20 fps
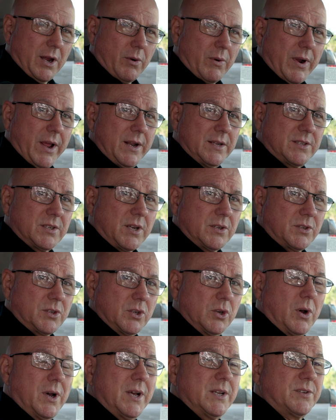All right, it's
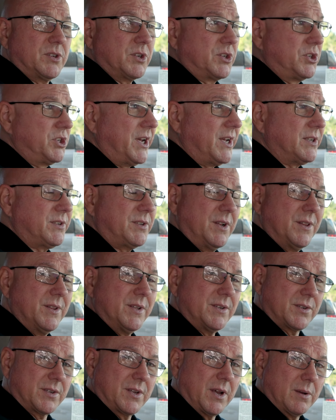also suggested, and
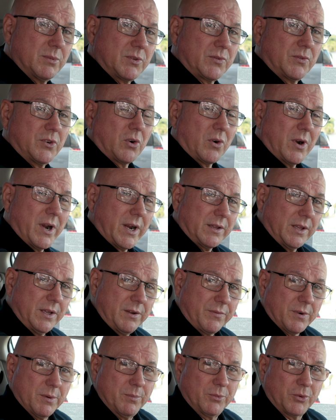this comes directly
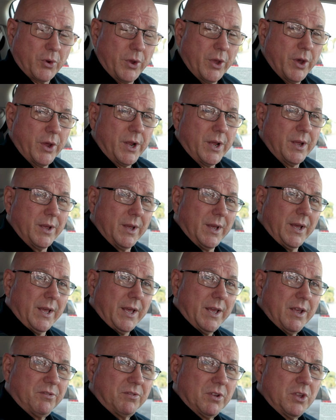from Toyota,
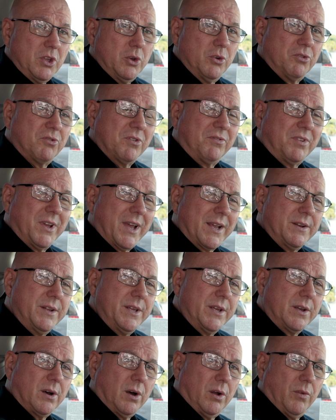is to use a
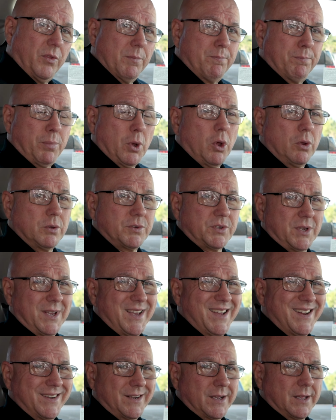technique called the pulse
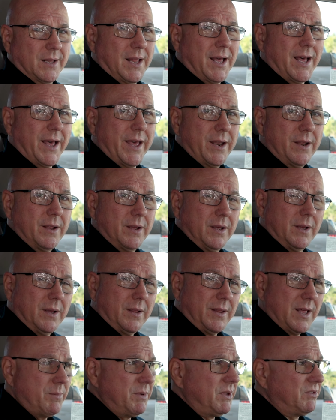and glide.
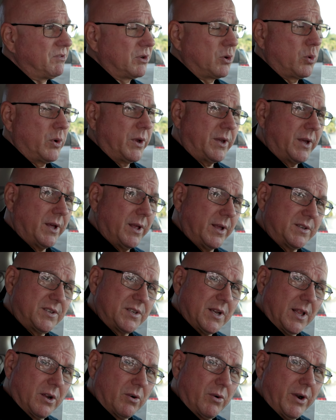That means a quick
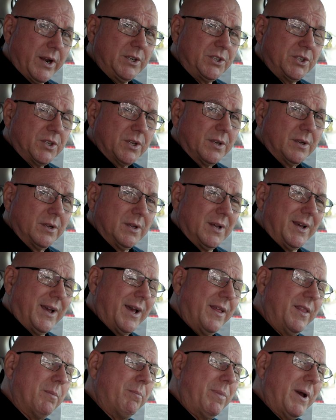acceleration
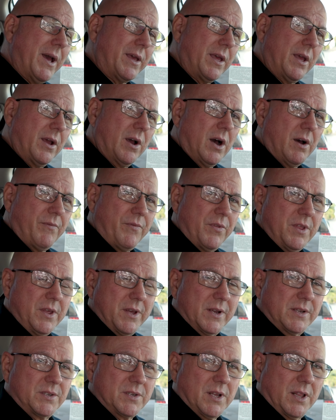and then backing off of the
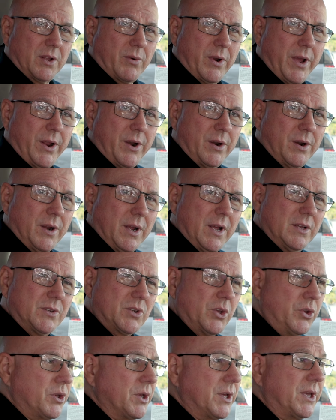accelerator
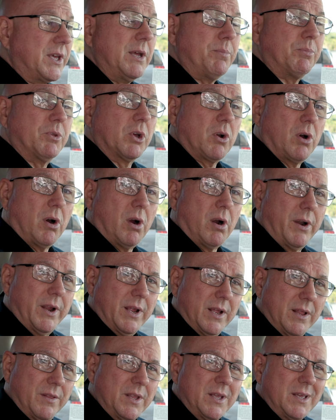so you can keep the car
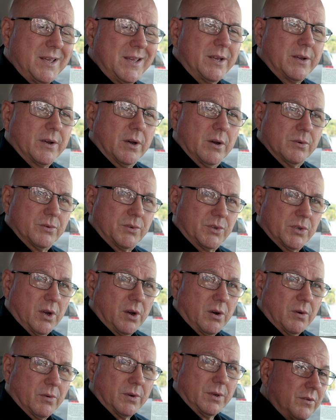in the eco
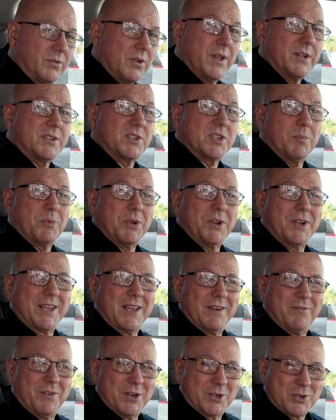zone. So that's something to
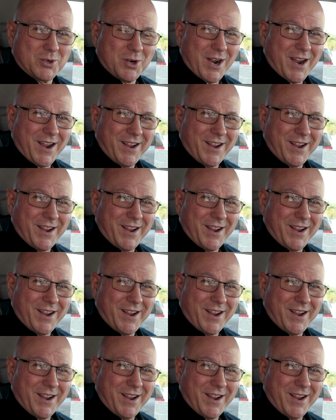give it a try.